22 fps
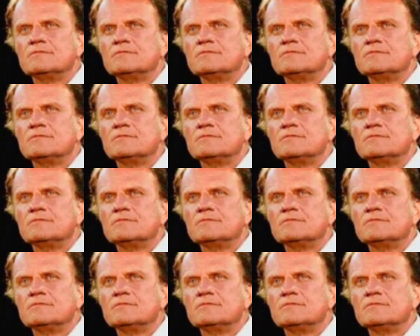
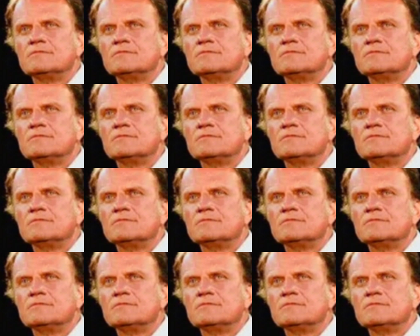
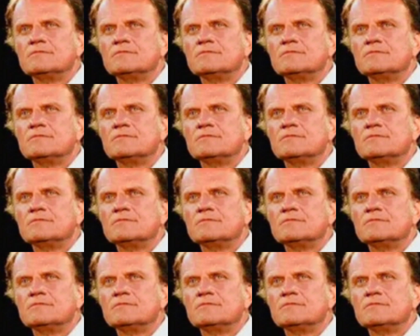
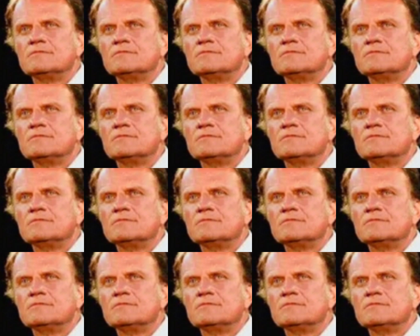
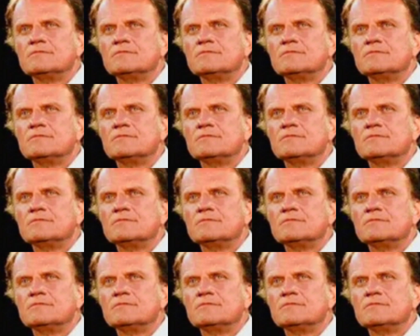
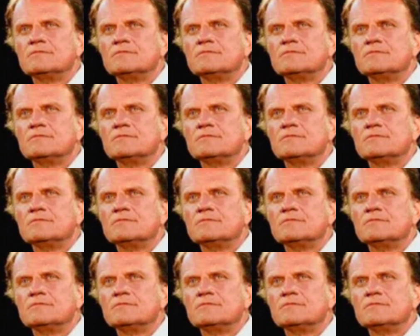
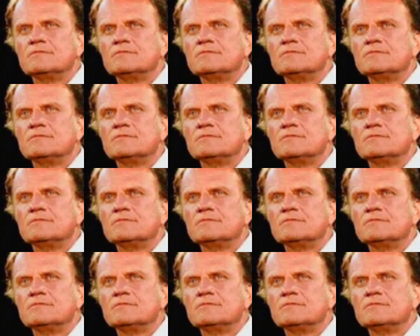(no lip movement)